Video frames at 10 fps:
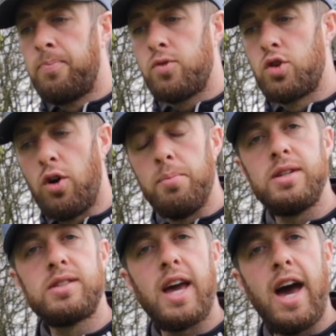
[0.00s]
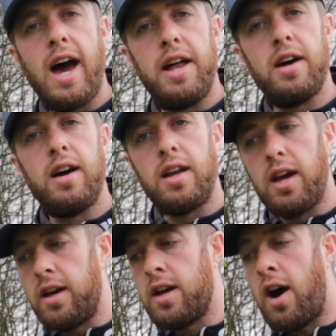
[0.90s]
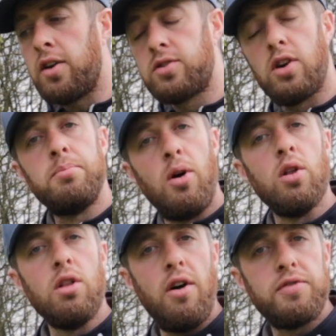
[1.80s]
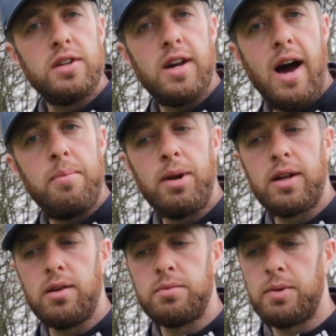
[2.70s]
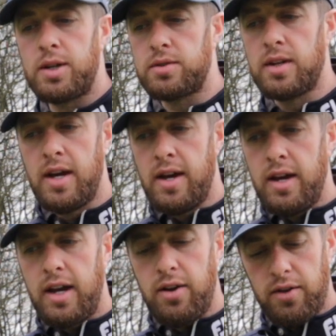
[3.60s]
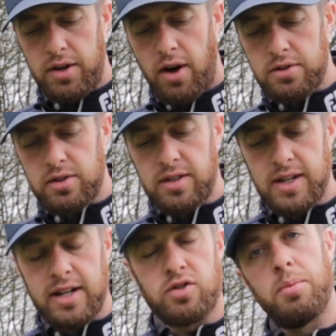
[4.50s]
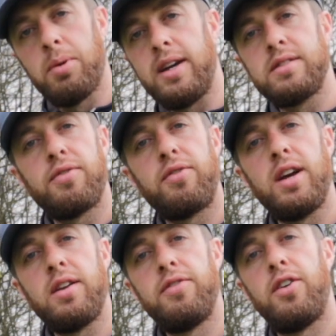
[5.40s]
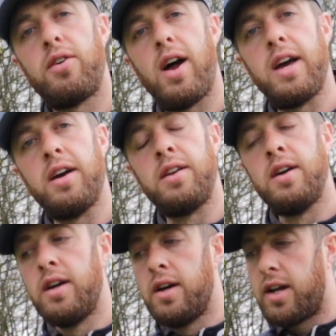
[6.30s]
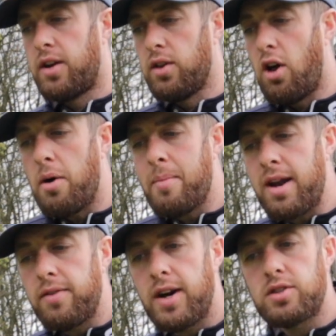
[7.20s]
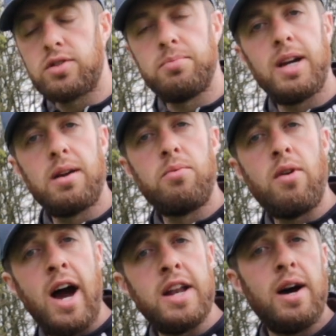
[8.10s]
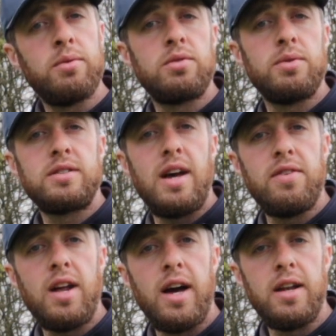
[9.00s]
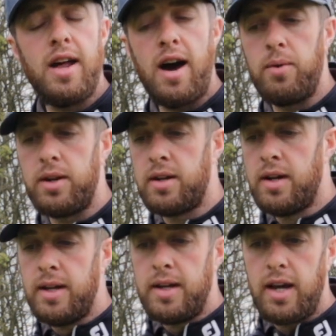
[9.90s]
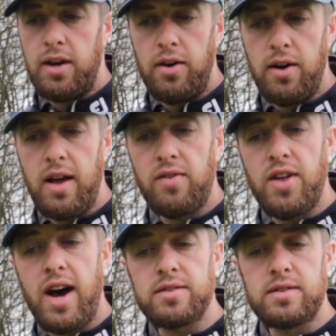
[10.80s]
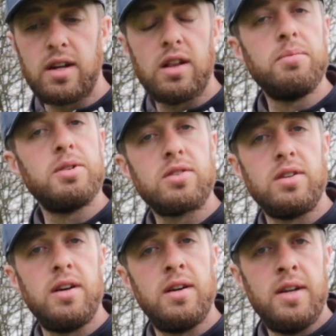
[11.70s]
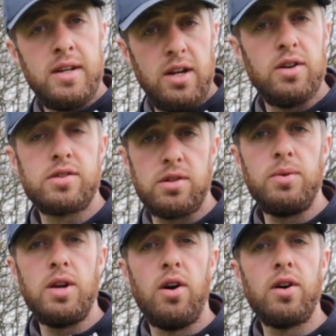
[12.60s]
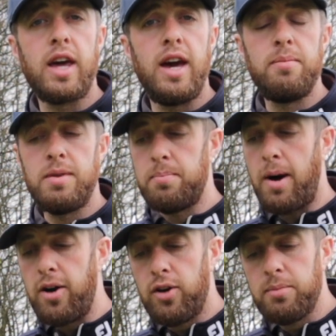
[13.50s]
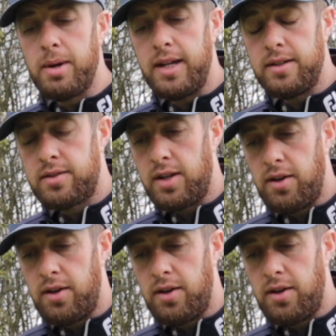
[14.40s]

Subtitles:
don't be scared at your sort of more lofted hybrid clubs, because they're not just designed to replace a 3 and a 4-iron. A lot of manufacturers make them right down to a 7-iron now, and if that's the club that's going to suit your game, then by all means